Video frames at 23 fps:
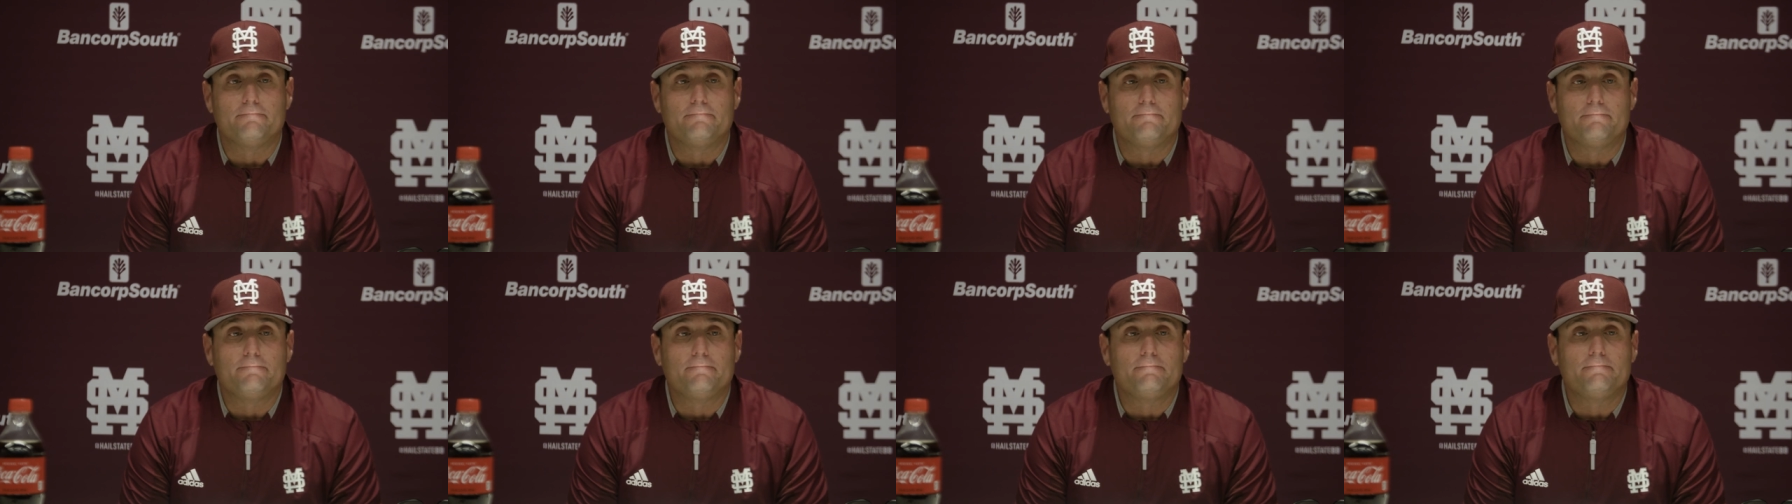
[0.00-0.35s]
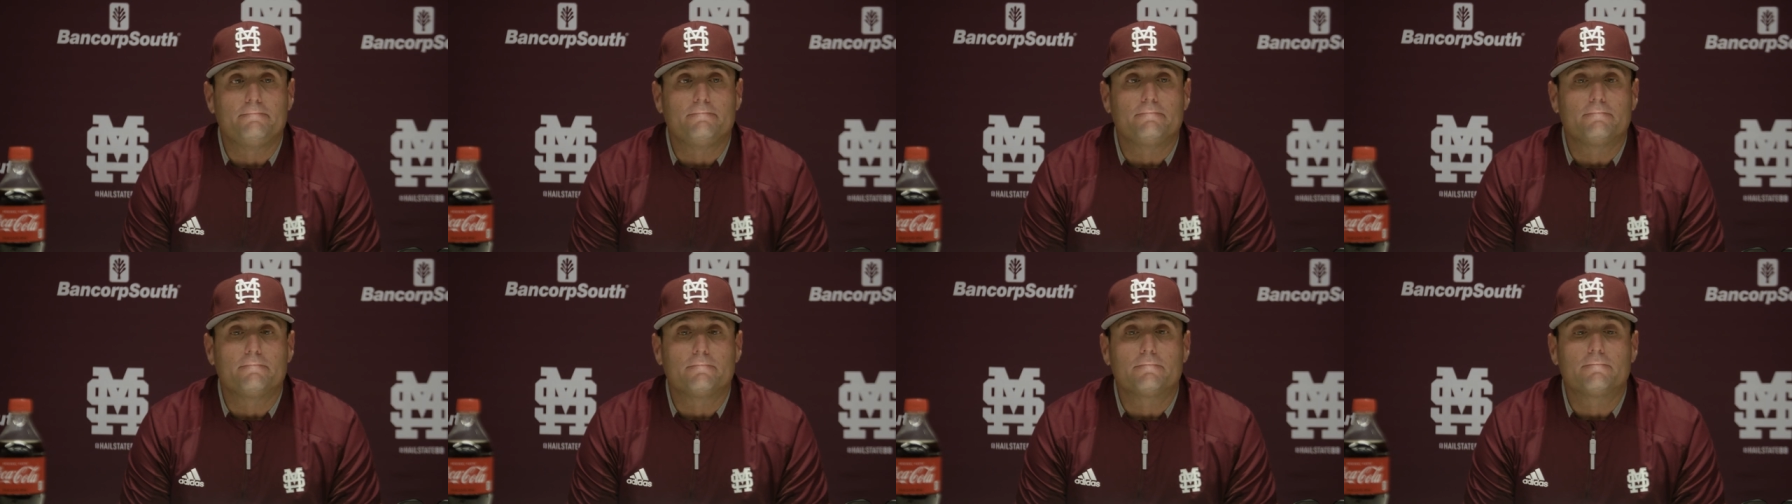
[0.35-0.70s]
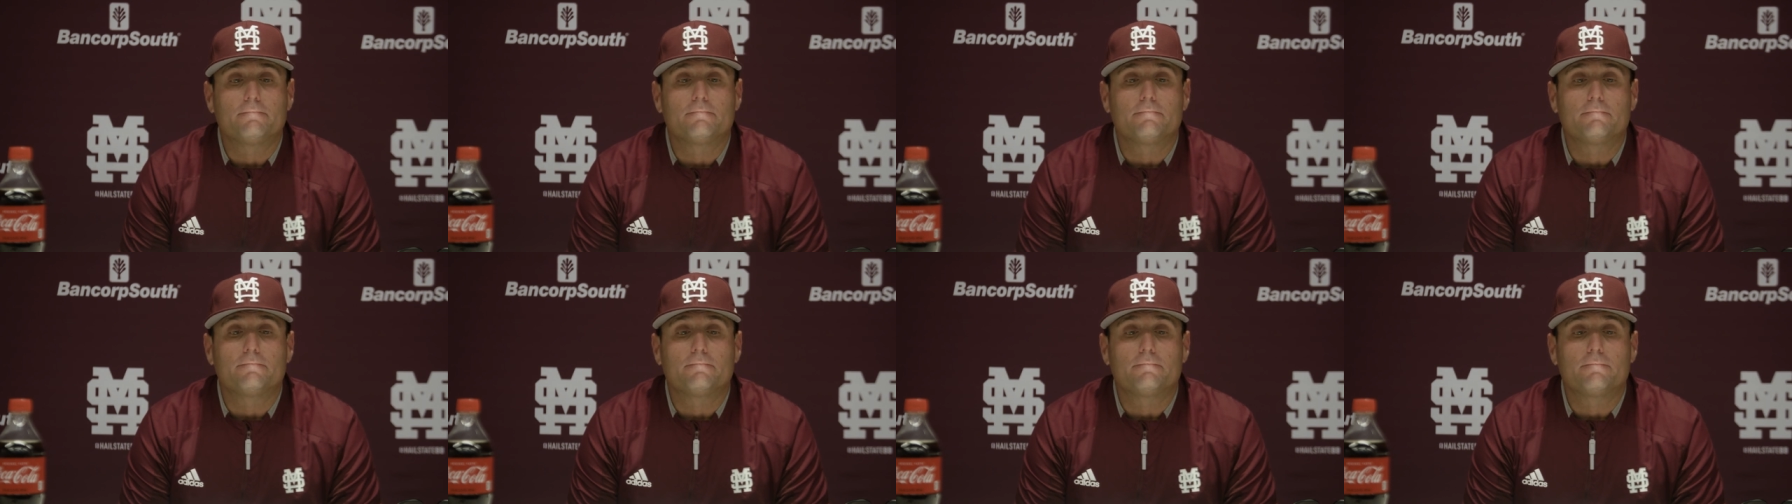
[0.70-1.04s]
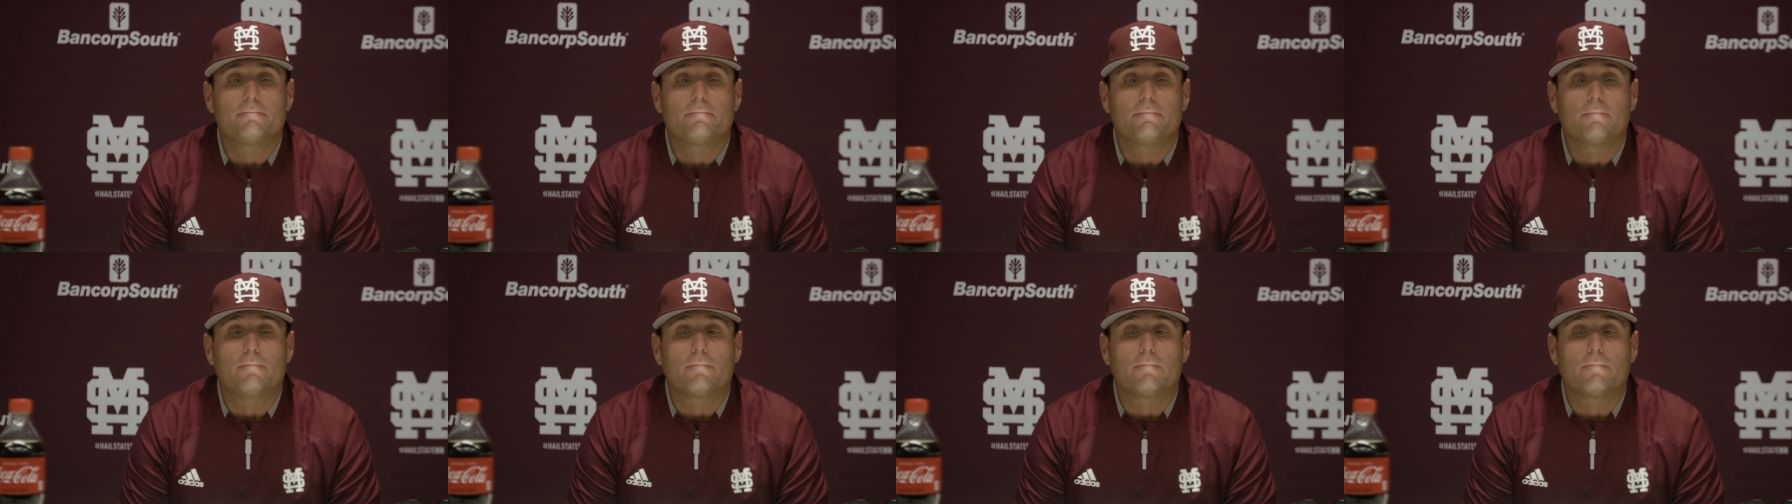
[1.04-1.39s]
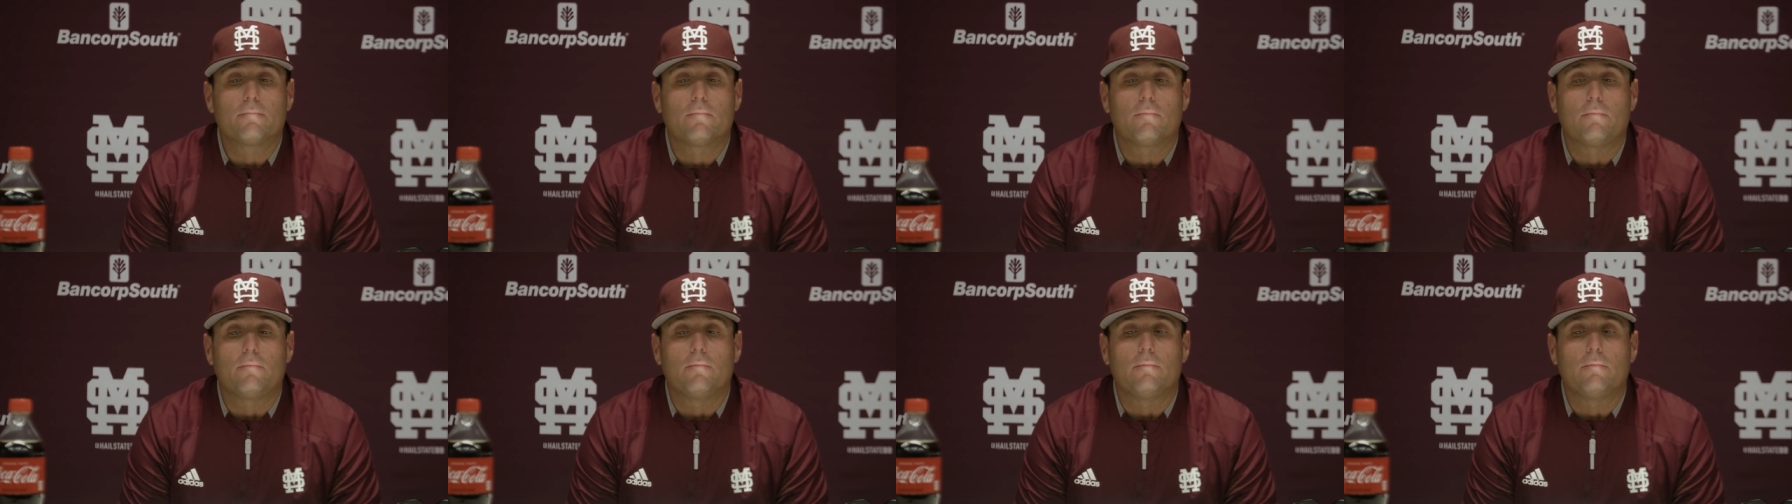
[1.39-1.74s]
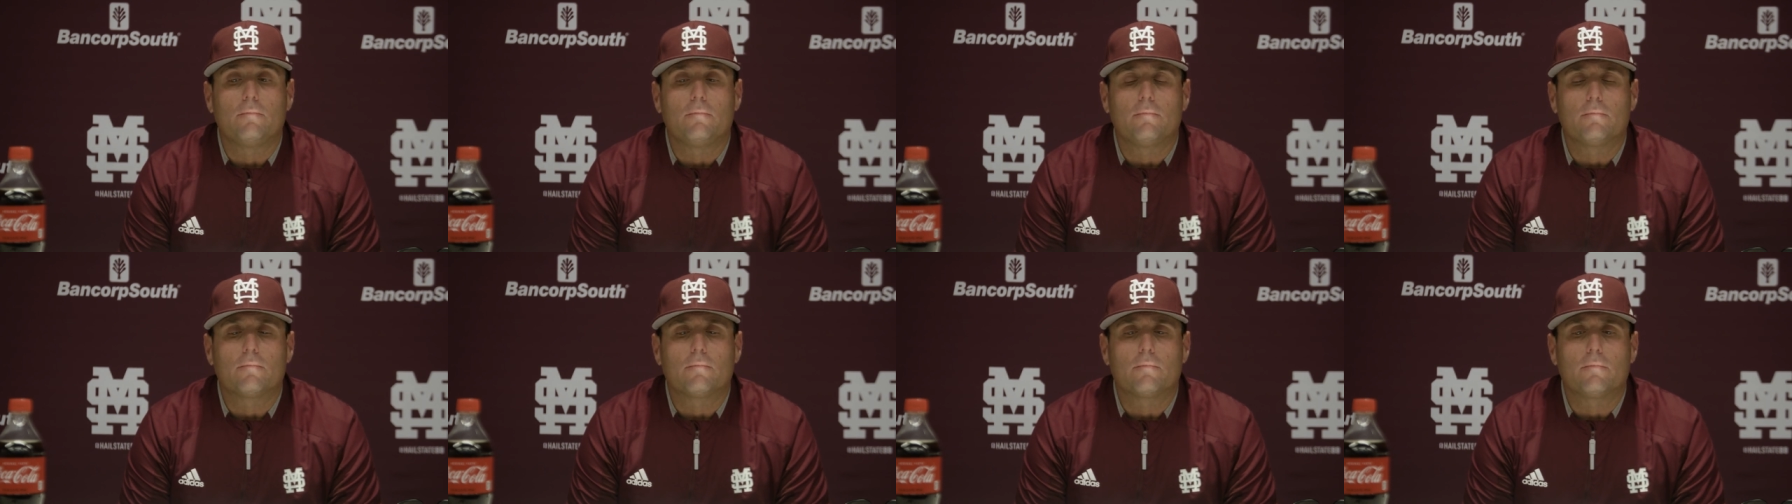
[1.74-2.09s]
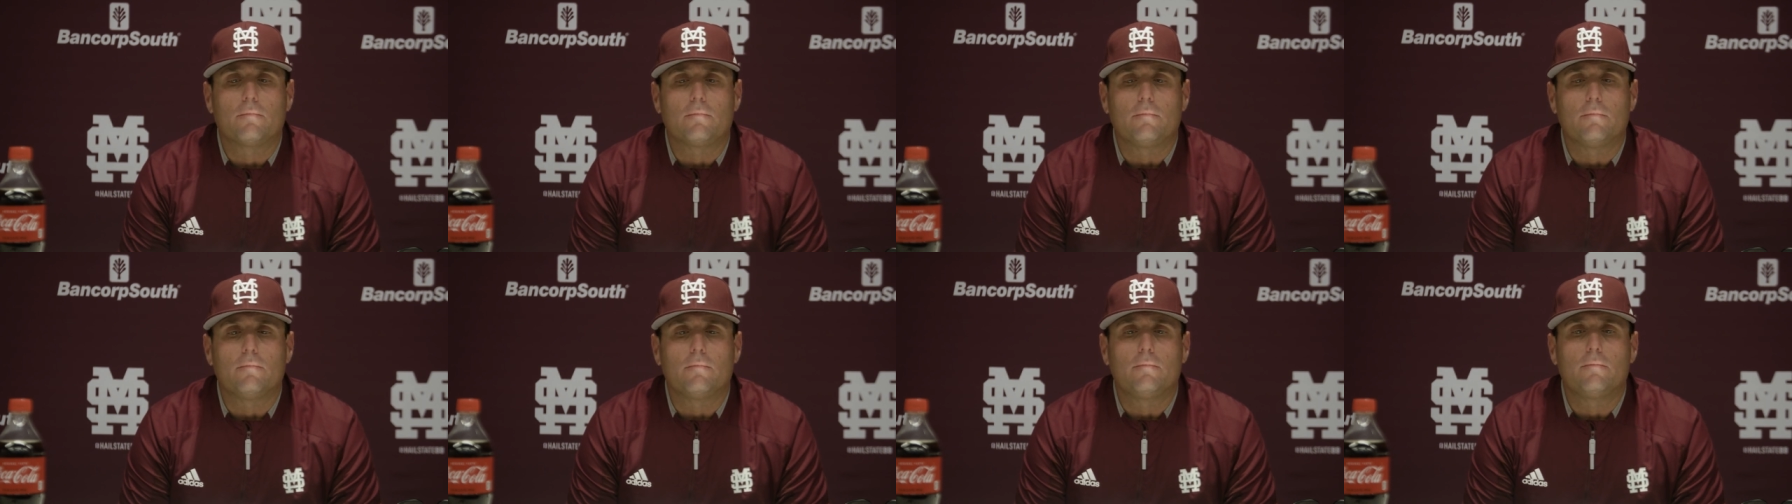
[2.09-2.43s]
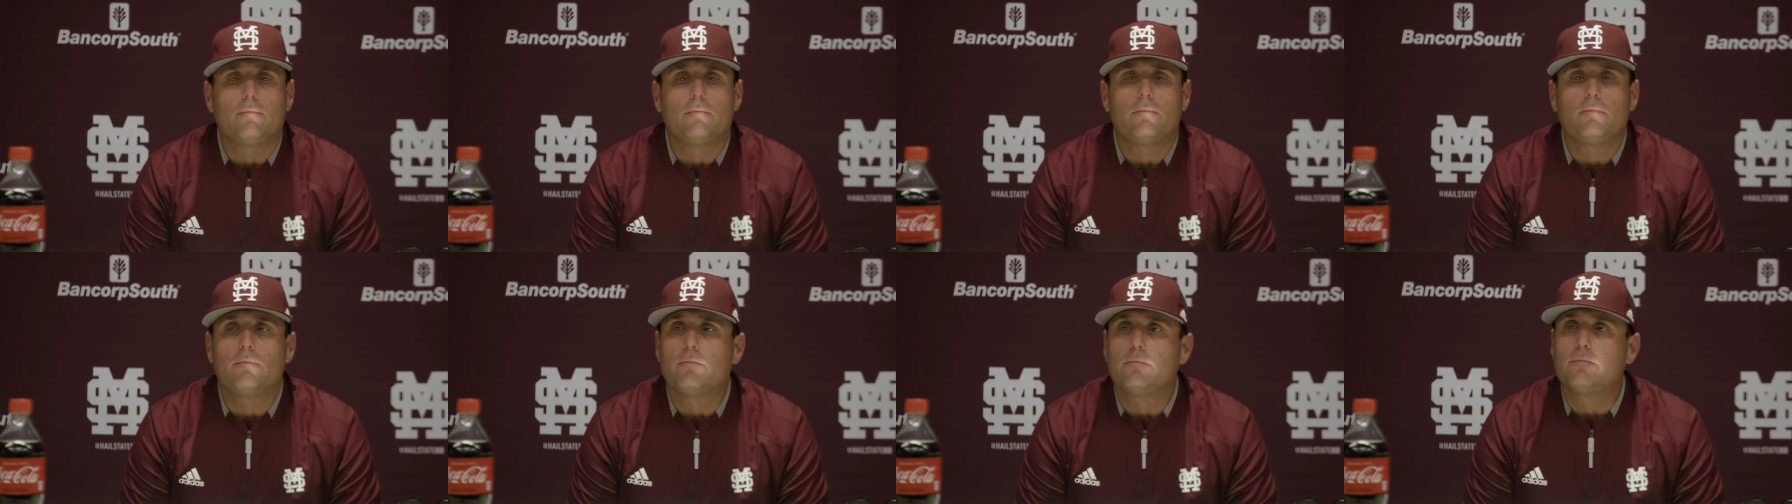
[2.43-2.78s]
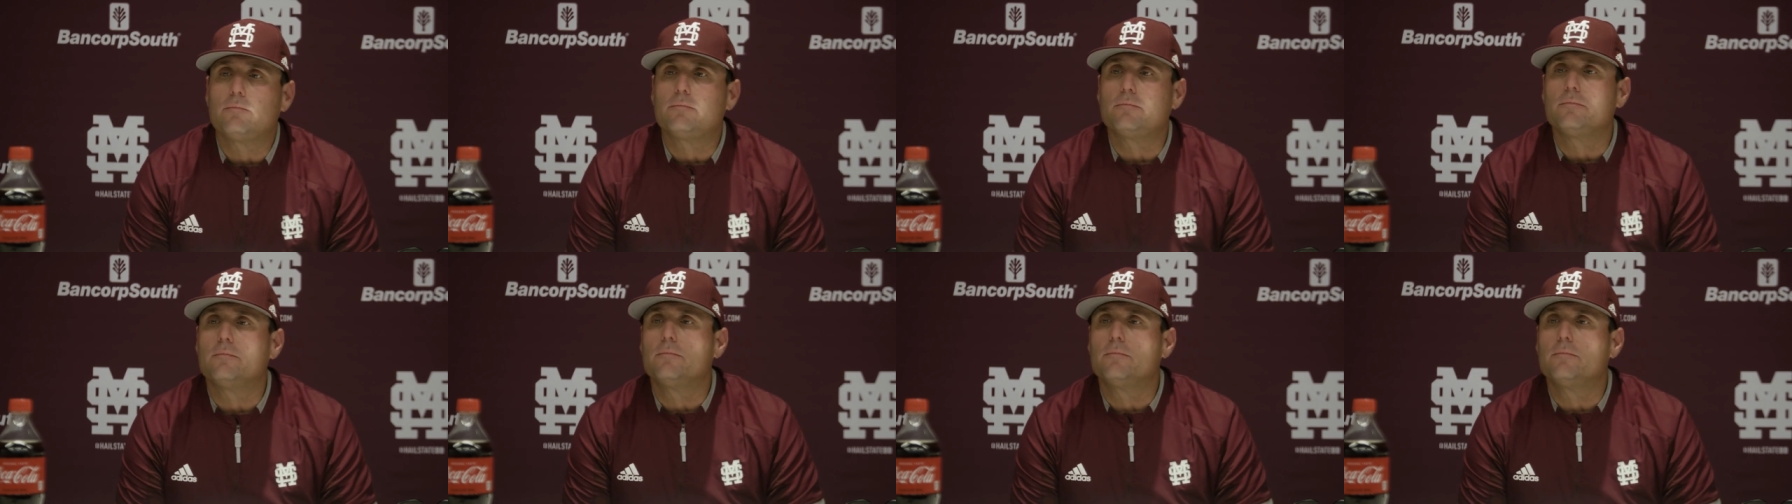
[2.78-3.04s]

You talked about the strikeouts yesterday when you had guys on base.